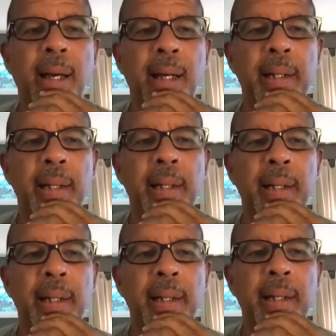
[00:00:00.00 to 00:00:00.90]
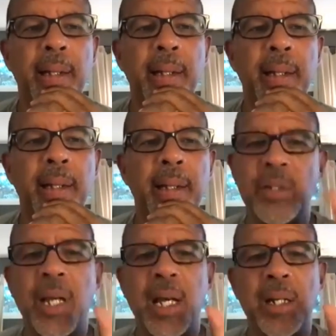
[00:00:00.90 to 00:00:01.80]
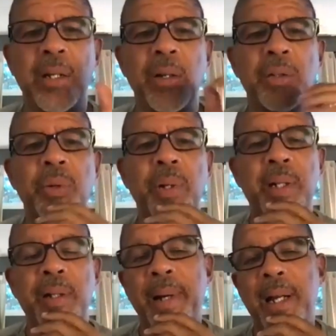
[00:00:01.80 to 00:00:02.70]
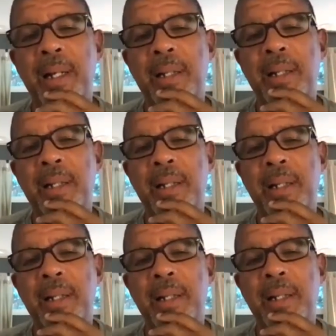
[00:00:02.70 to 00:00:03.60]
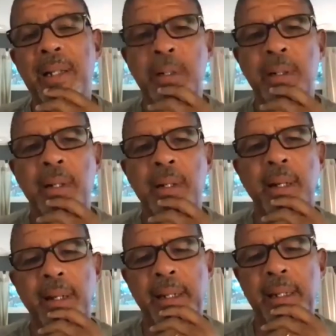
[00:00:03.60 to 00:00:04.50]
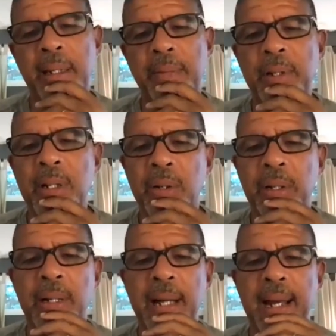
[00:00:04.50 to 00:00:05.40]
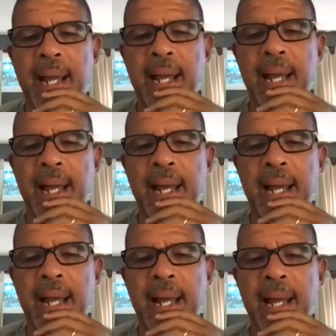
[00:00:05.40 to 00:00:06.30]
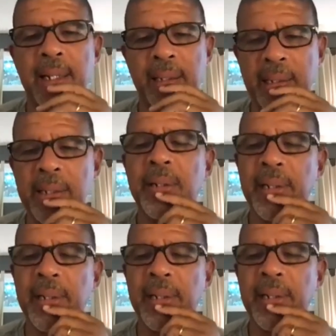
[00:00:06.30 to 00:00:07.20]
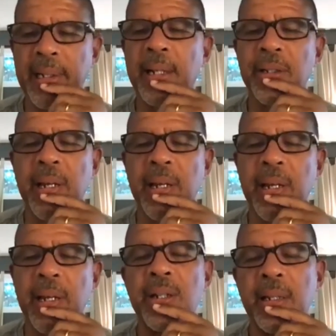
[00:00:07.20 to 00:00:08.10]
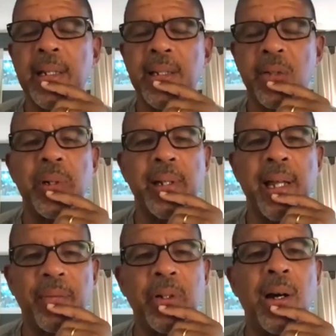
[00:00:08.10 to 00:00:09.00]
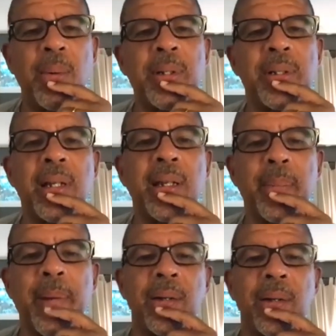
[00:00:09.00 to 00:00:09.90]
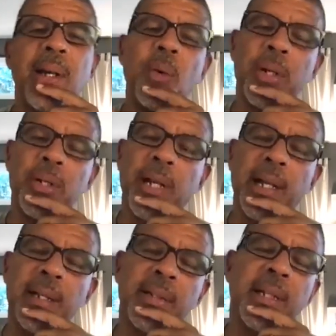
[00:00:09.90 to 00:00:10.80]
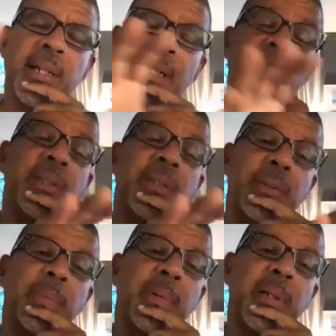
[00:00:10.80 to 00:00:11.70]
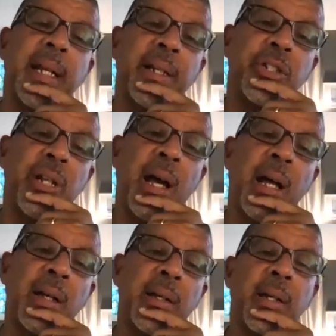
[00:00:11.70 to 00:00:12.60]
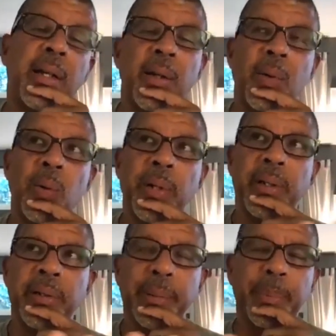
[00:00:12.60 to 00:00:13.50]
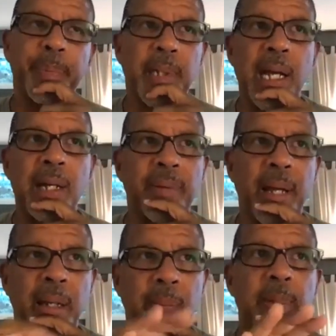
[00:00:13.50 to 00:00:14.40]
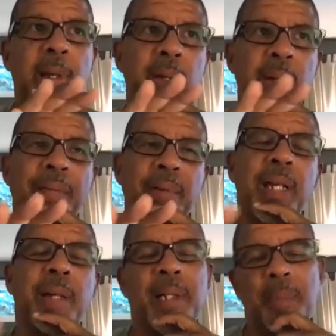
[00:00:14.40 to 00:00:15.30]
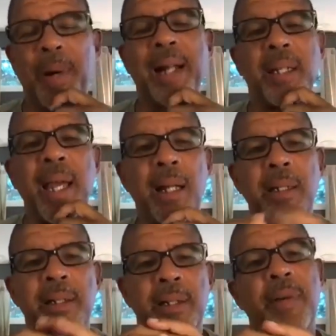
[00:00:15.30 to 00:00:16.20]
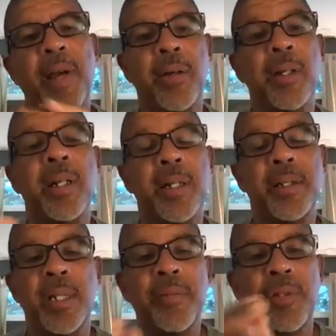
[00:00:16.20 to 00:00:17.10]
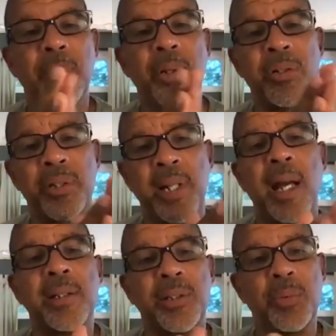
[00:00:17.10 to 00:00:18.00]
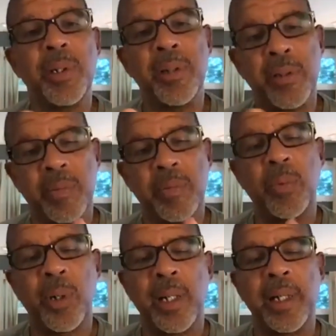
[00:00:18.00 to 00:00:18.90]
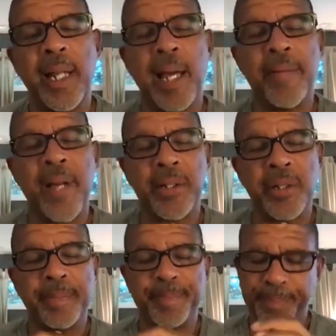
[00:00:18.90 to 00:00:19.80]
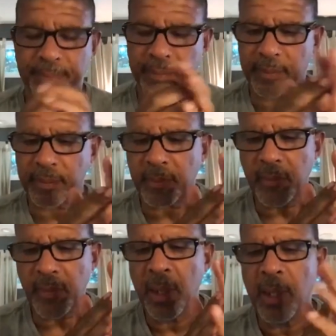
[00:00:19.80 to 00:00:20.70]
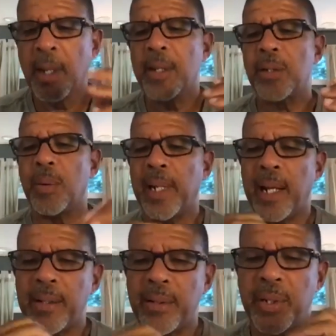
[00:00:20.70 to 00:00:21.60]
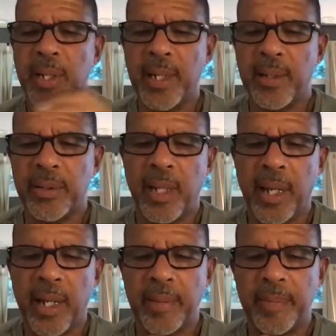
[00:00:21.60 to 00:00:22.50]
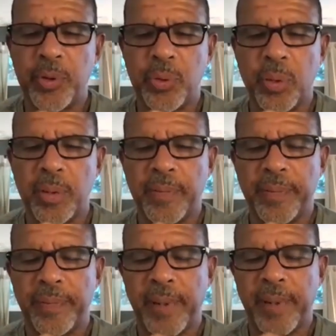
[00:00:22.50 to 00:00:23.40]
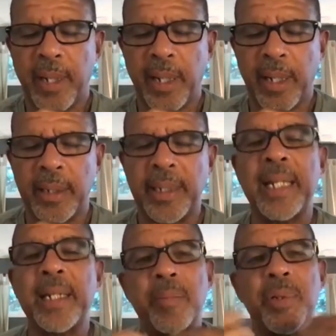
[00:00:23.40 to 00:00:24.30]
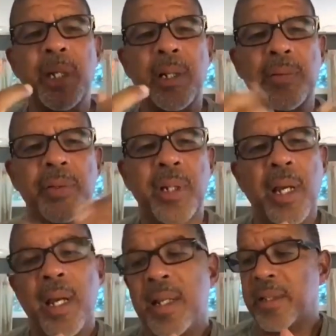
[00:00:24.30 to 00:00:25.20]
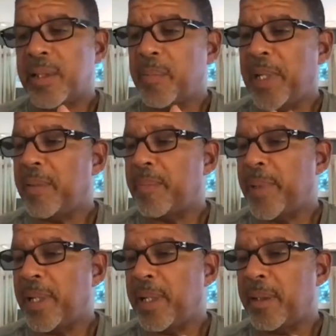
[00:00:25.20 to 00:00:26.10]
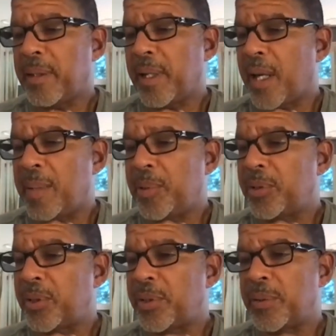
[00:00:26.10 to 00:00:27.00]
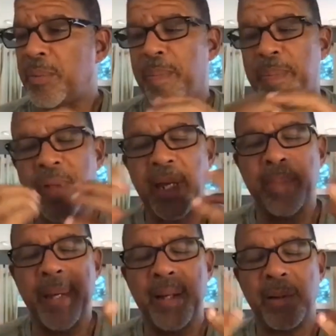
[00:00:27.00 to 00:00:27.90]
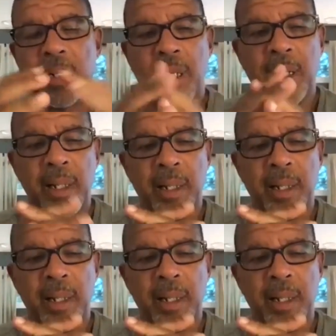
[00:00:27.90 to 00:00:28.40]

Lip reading: the editorial process that you kind of go through in your mind as a storyboard artist. Even though you're not literally like staging things in real life, you're always thinking about what shot is going to cut to the next shot, or you're kind of like, you have to think about the practicalities of how you're going to achieve some of those shots when you're working in live action. So a lot of those things sort of lent themselves just to being able to think about